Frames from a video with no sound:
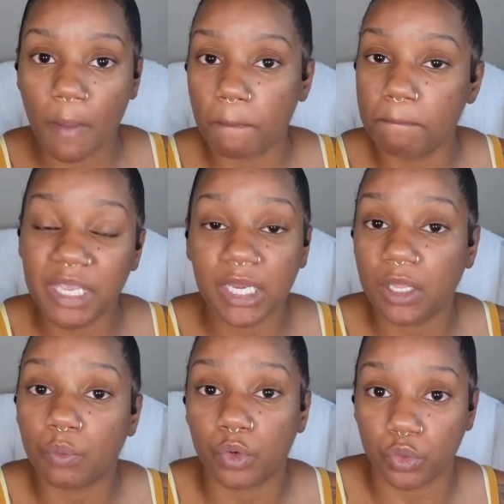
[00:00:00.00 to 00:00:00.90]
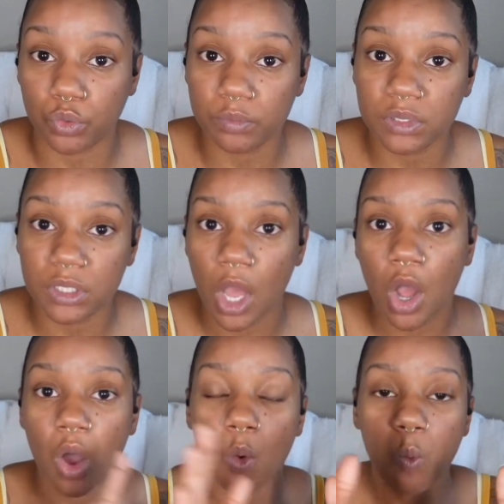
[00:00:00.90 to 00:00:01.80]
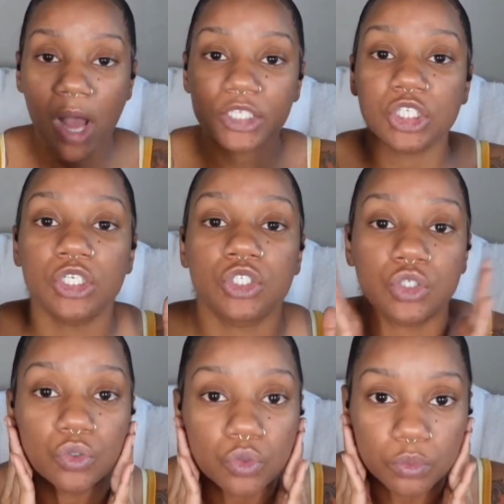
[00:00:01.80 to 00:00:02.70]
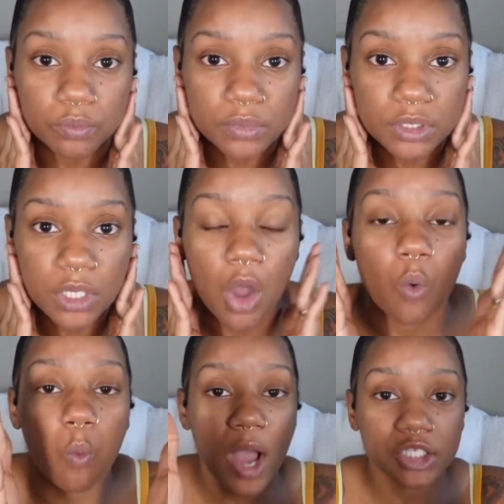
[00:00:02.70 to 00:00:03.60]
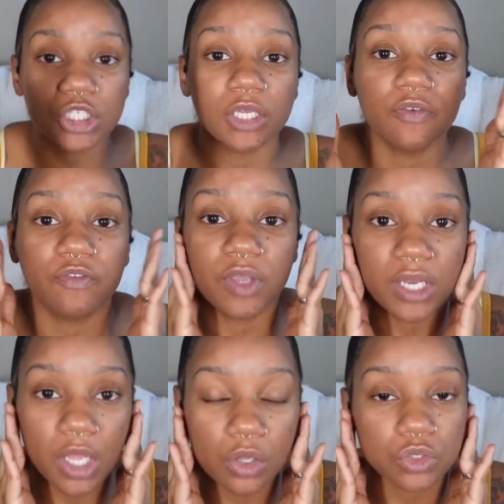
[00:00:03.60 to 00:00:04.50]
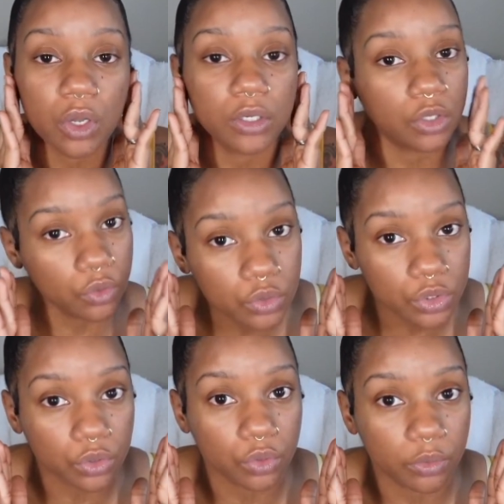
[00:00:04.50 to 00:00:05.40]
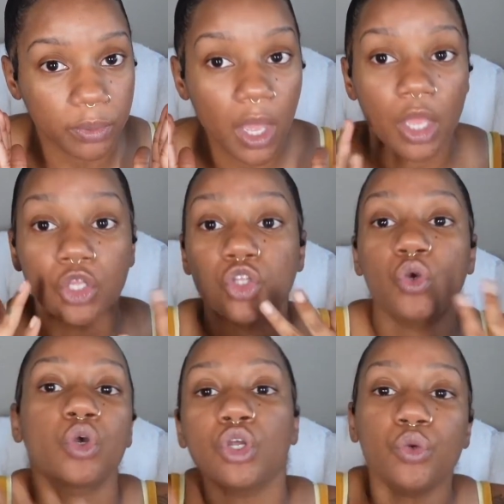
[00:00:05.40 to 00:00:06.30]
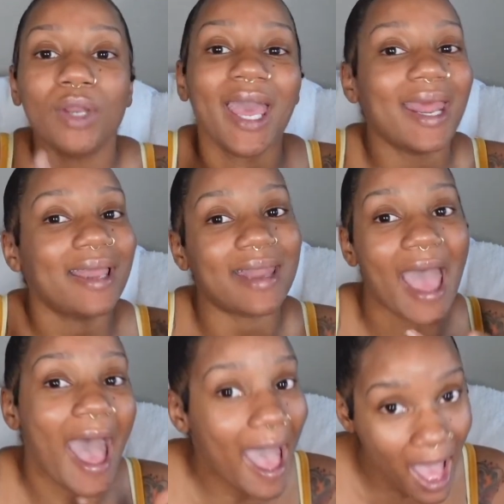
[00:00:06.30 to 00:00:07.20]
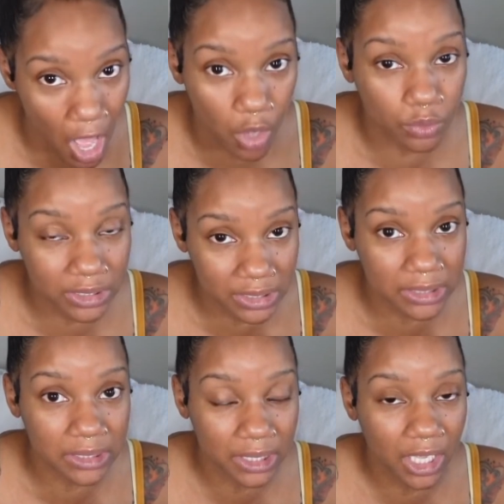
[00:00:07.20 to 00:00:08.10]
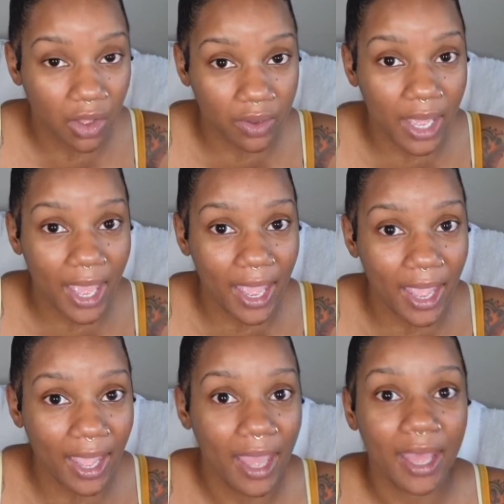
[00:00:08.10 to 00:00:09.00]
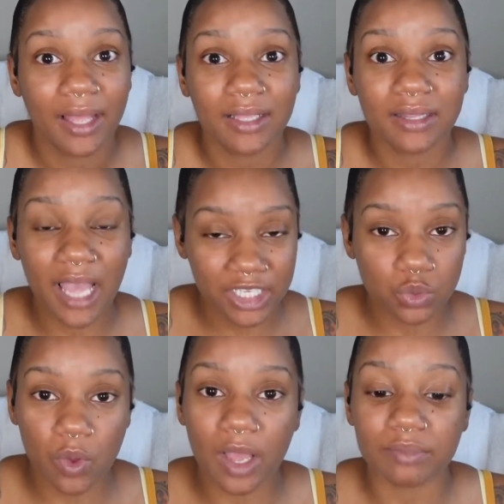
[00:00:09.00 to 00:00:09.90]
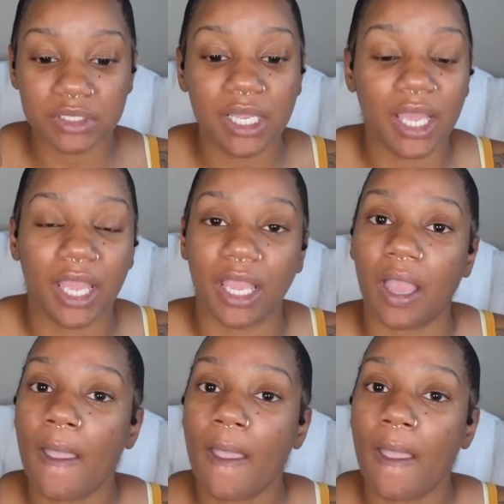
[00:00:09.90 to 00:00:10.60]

meeting rooms watching Zooms, watching videos on YouTube. You could do that at the house, okay? That's why I'm saying